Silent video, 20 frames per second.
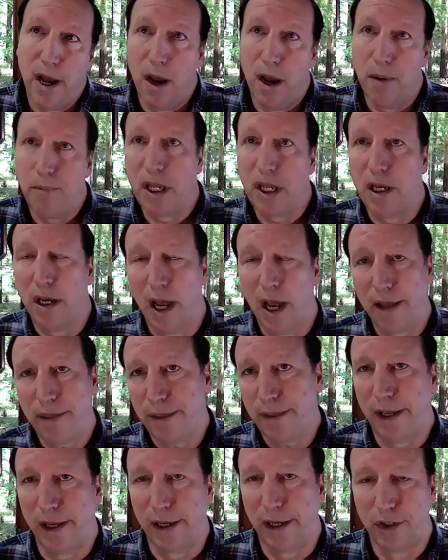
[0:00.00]
I
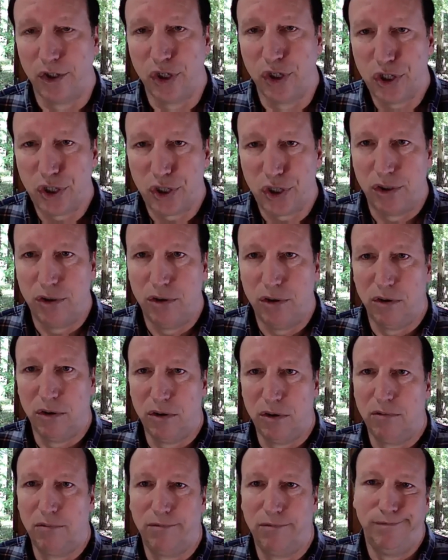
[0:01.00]
think
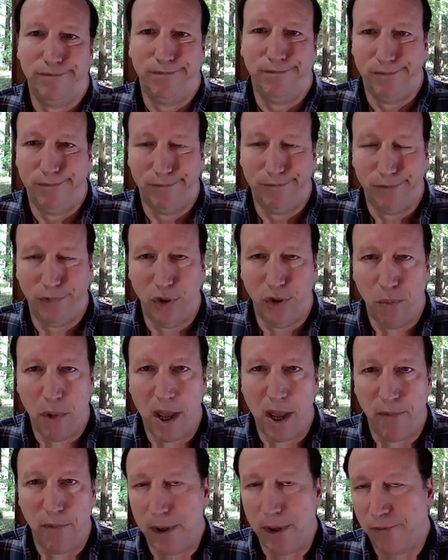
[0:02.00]
you may
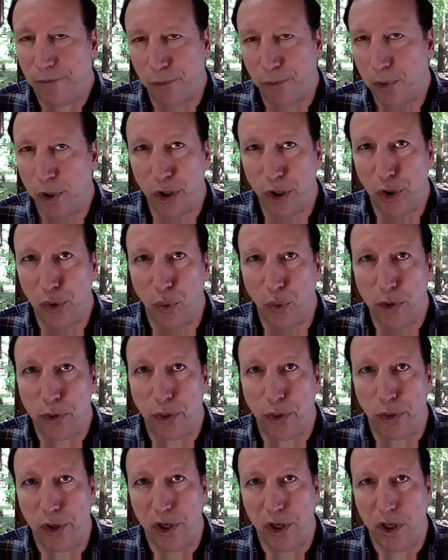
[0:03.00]
be familiar with
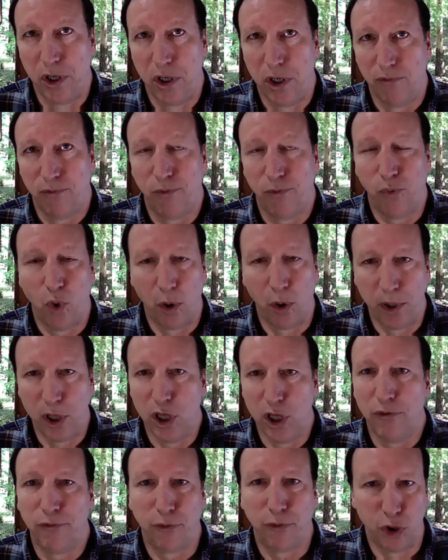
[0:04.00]
the
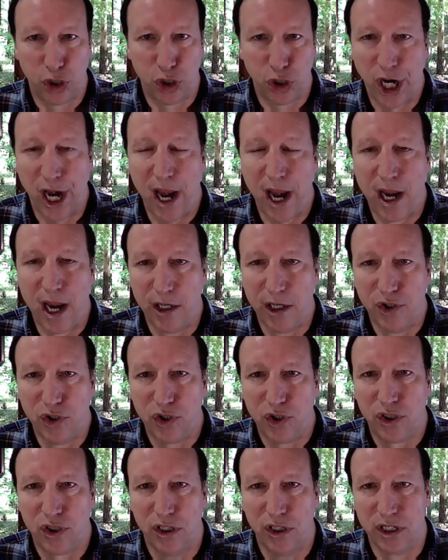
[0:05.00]
formula for
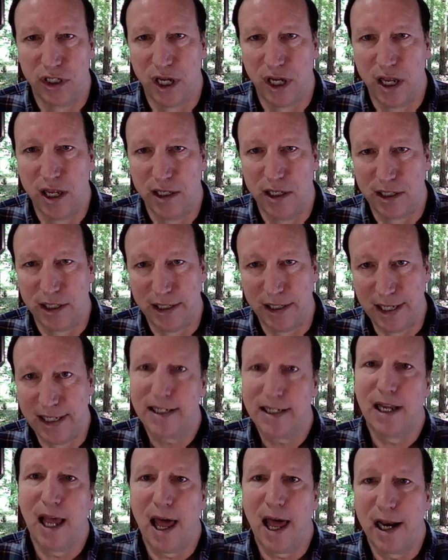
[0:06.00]
change. It says
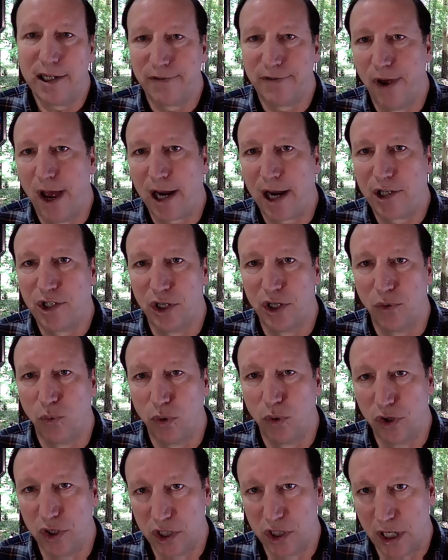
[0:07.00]
dissatisfaction
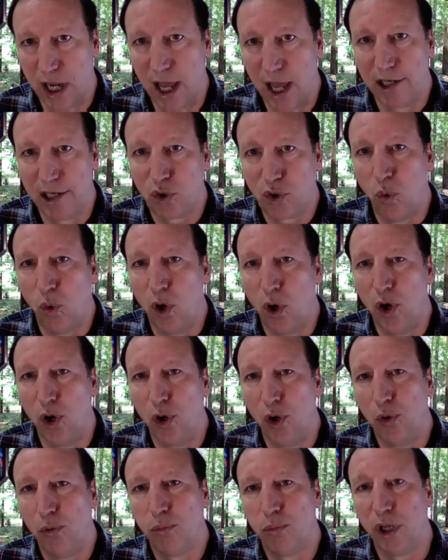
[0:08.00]
with the status
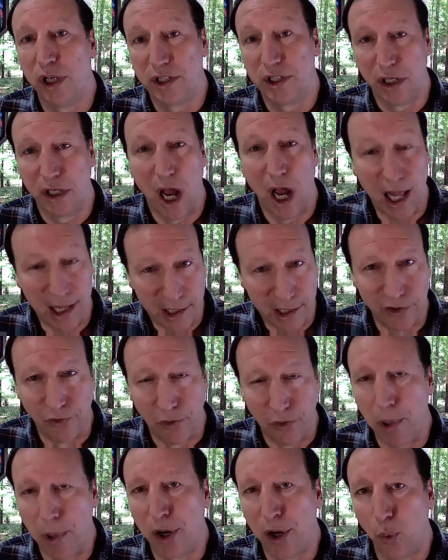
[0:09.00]
quo plus knowledge of a
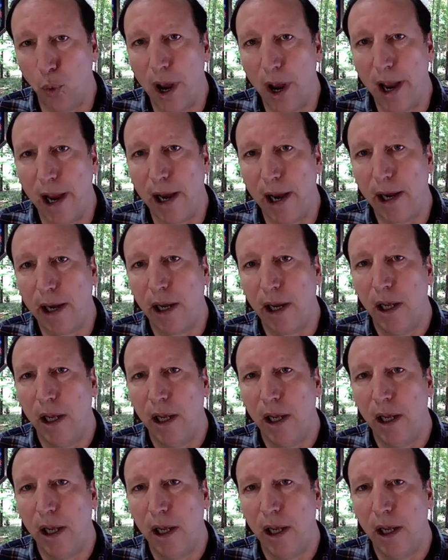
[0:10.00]
better way